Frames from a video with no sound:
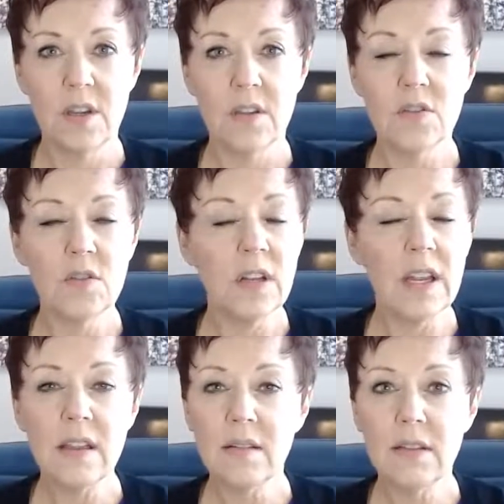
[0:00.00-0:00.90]

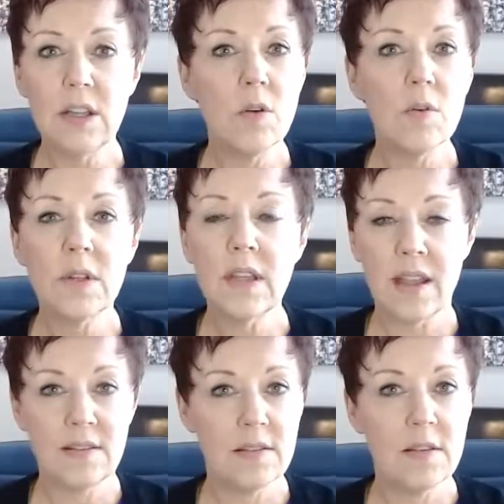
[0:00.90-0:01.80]
Certainly,
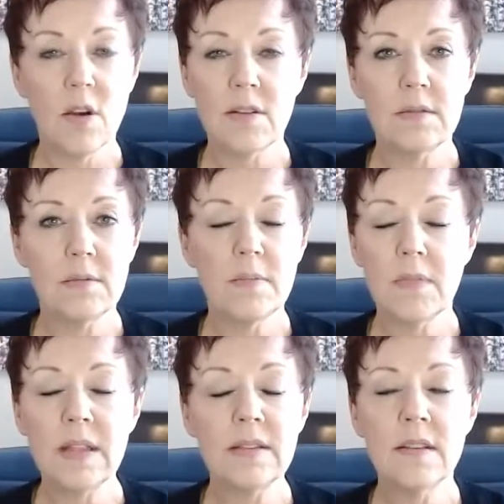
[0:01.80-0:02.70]
yes, there are
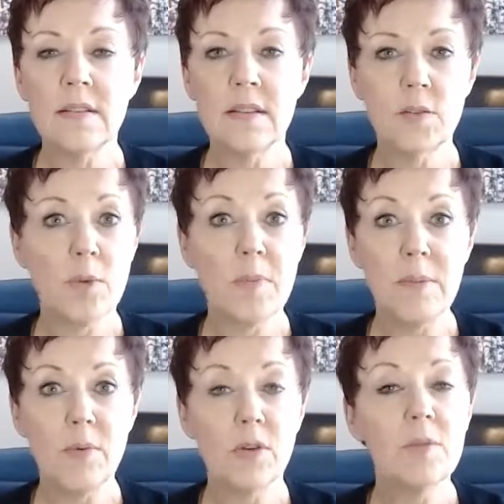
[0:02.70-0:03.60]
instances where
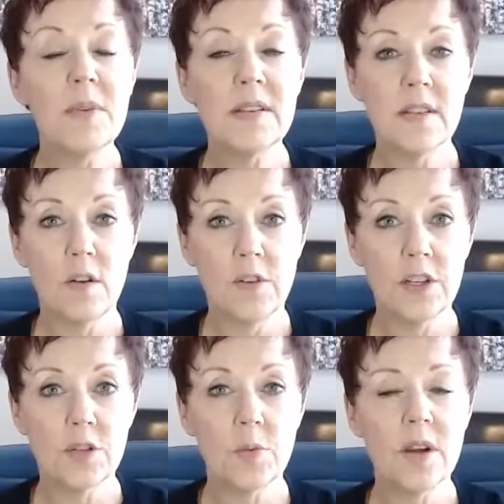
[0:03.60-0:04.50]
people could be
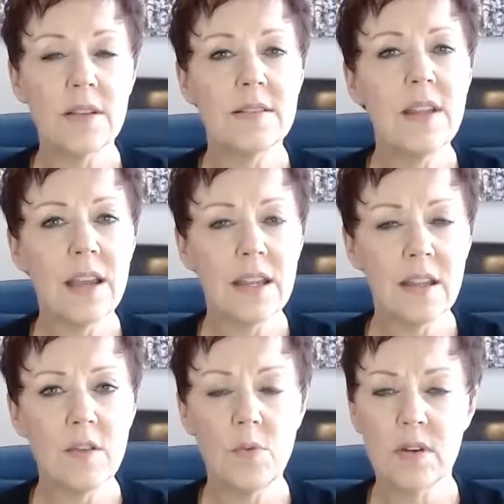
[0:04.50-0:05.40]
selfish, where it's
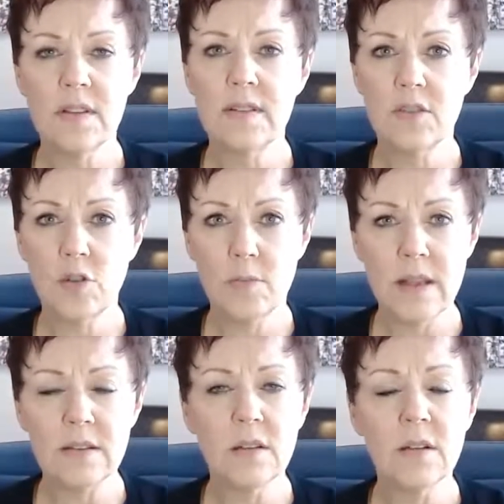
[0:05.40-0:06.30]
negative, where it's
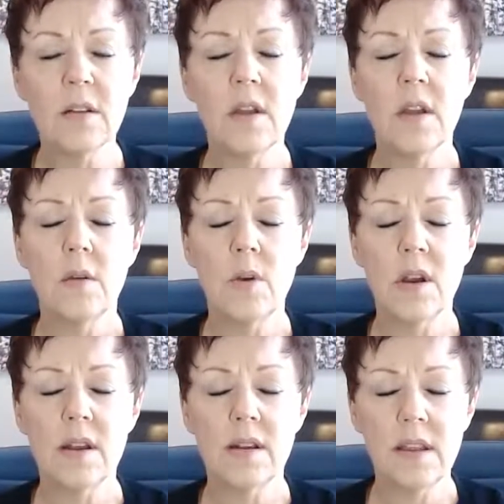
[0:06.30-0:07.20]
detrimental, where
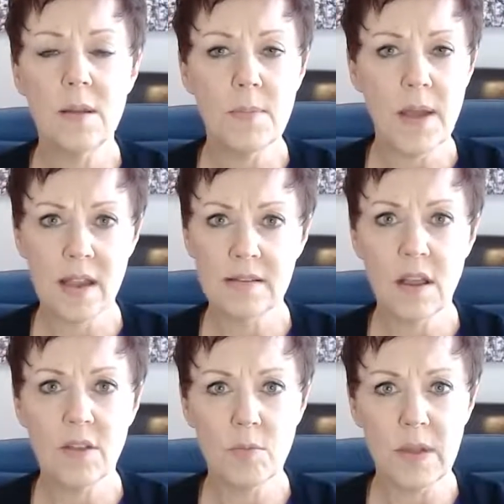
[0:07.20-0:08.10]
it impacts
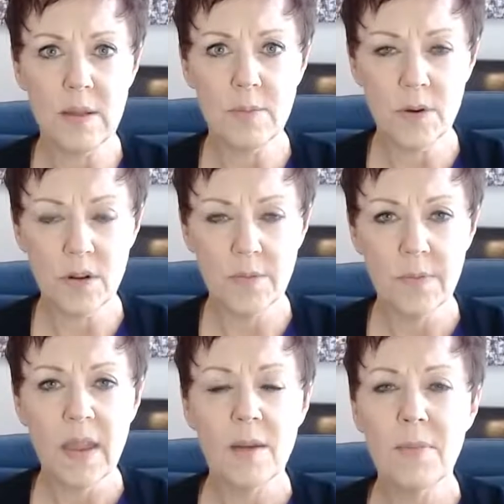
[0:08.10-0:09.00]
other people.
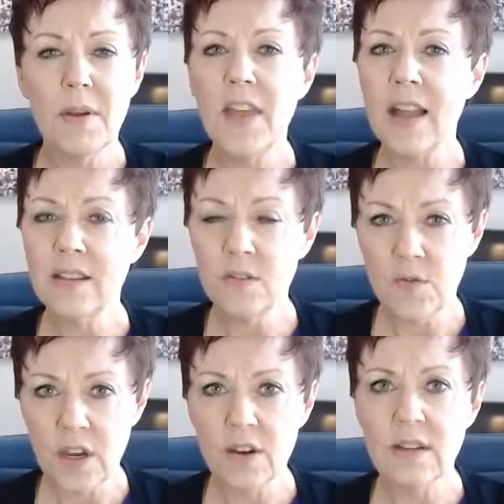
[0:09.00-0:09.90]
But that is
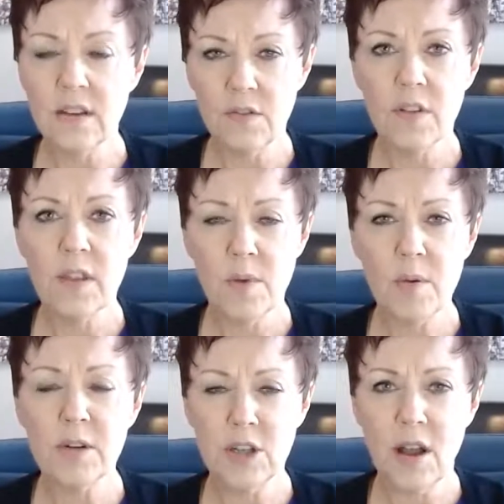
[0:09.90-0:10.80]
very different than what
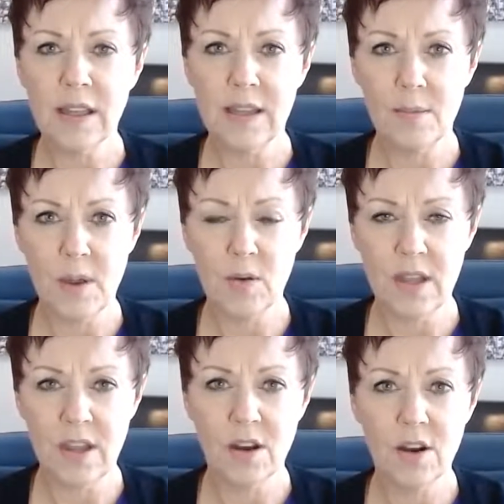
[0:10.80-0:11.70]
we're talking about
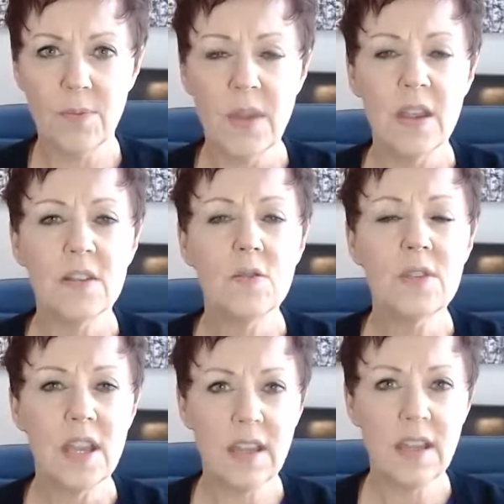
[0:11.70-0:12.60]
here. So
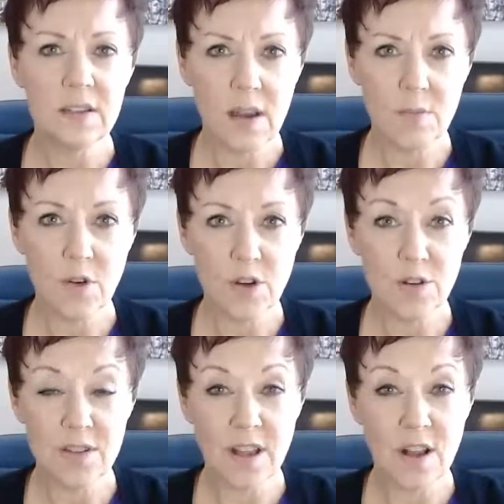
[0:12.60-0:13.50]
taking time for
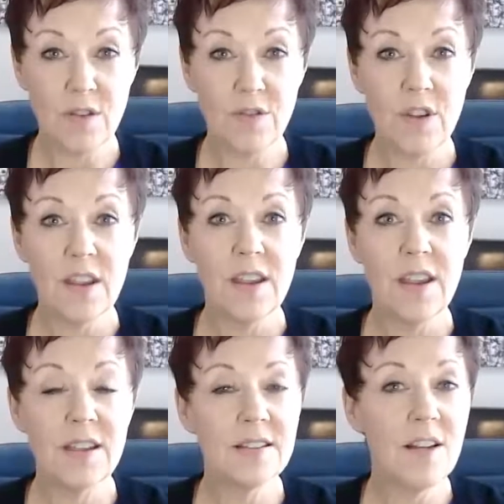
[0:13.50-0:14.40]
yourself
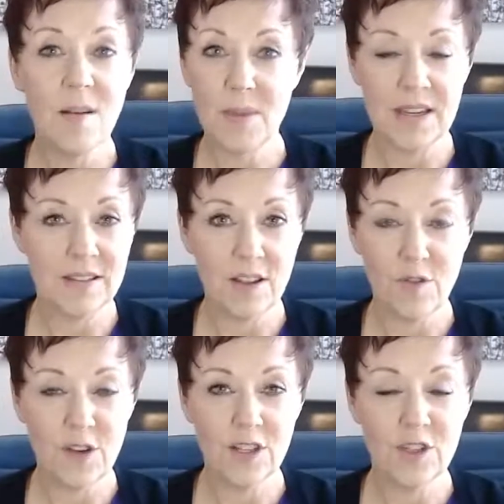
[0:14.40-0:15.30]
is not being
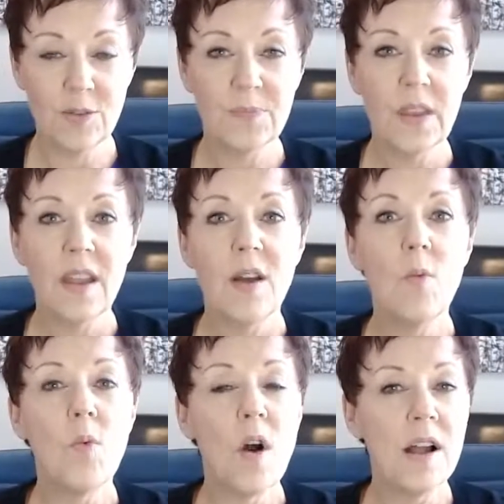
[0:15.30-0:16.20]
selfish.
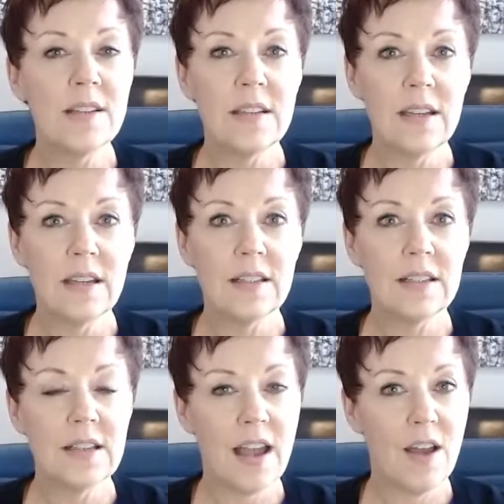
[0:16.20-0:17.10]
Wanting
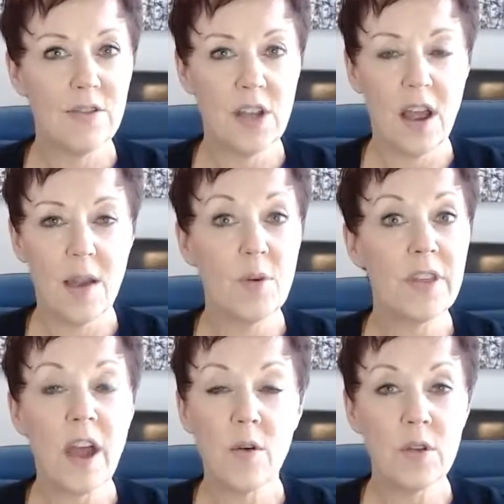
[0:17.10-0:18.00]
to have time
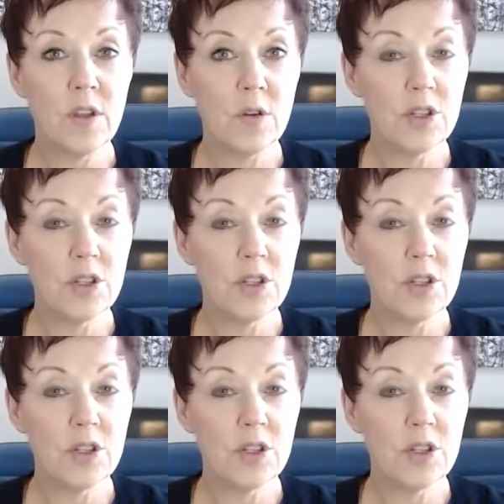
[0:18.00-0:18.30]
without your